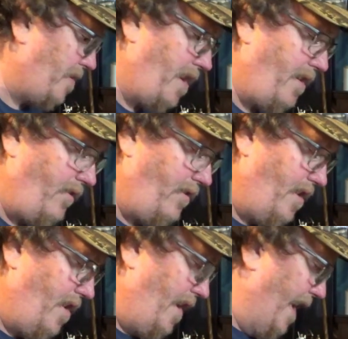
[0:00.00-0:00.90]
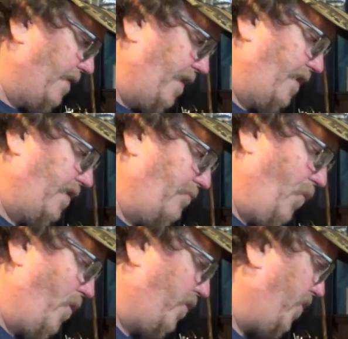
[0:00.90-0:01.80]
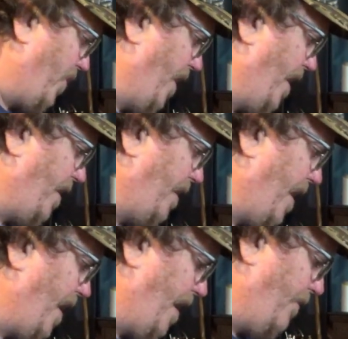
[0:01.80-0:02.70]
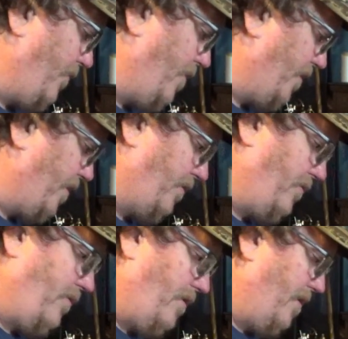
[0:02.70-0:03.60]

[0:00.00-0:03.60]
towel has got some moisture in it, and I want to